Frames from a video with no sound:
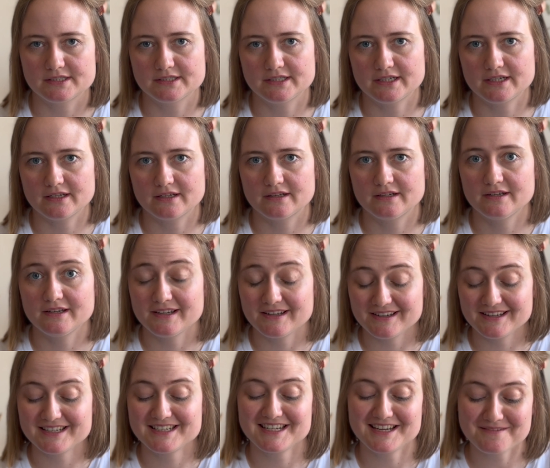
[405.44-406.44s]

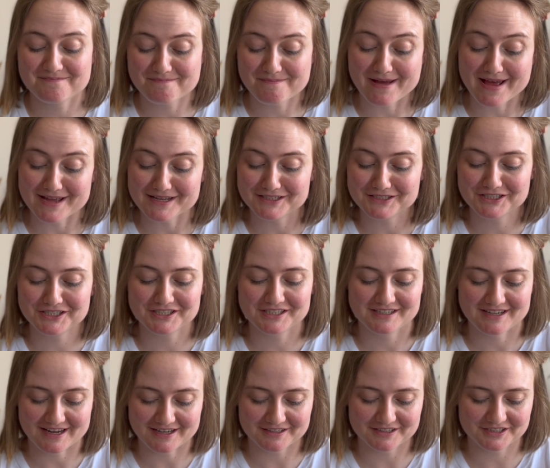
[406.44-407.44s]
Knitting Badge
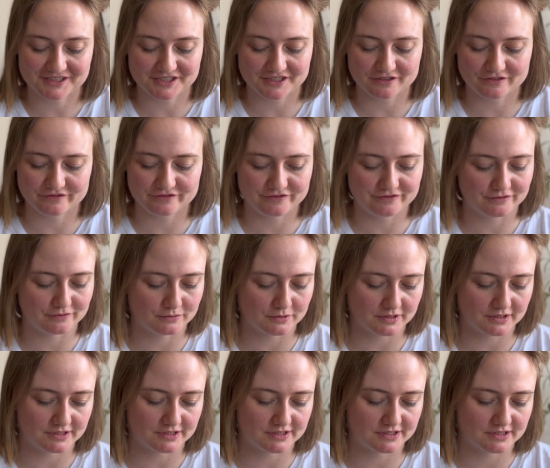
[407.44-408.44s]
neckerchief
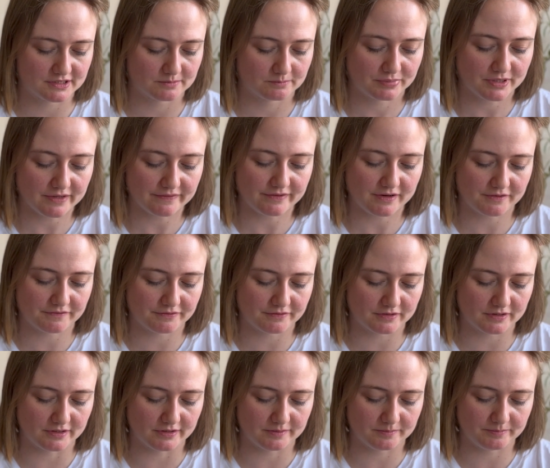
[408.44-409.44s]
was perfect for
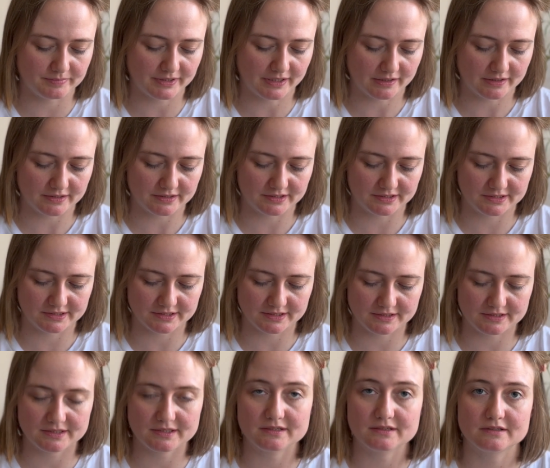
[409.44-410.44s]
it because it
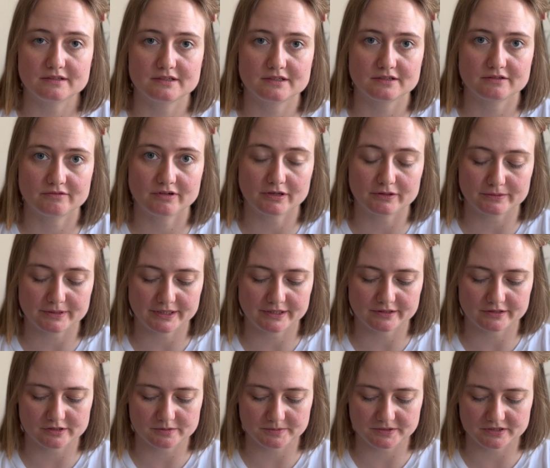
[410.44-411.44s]
didn't require
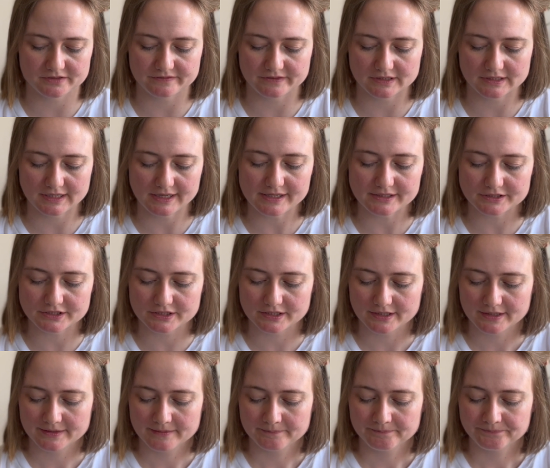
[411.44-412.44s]
a specific gauge.
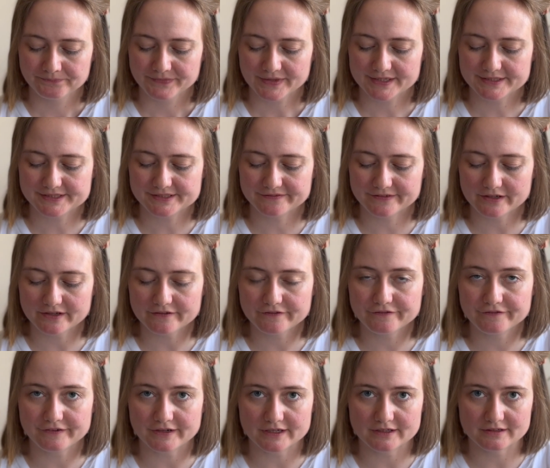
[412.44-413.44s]
It's a very
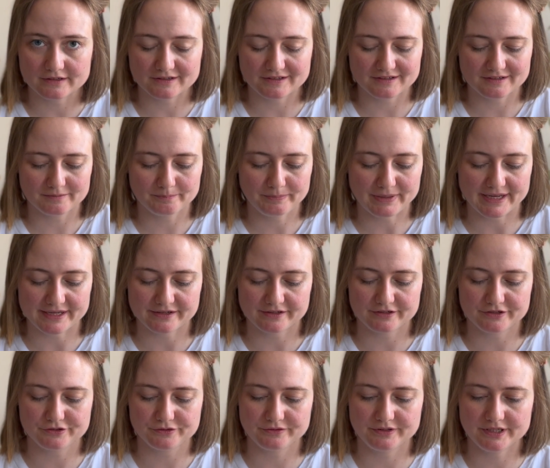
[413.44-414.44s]
fun
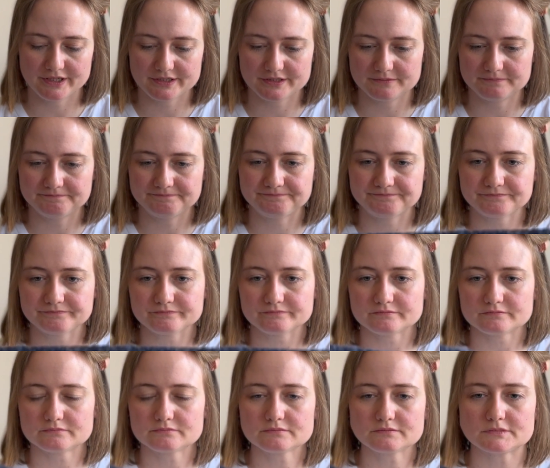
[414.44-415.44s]
pattern to knit.
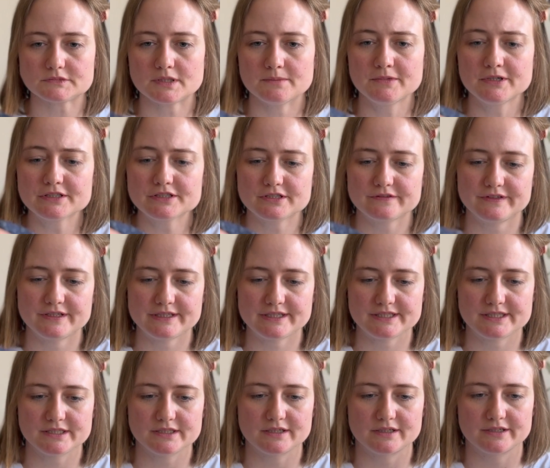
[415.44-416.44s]
Most of it is
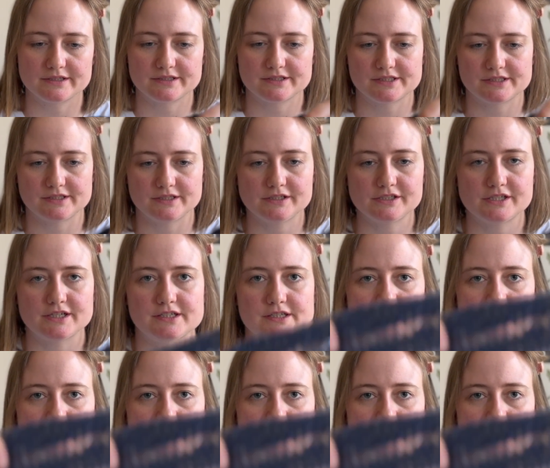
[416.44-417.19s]
in garter stitch, as you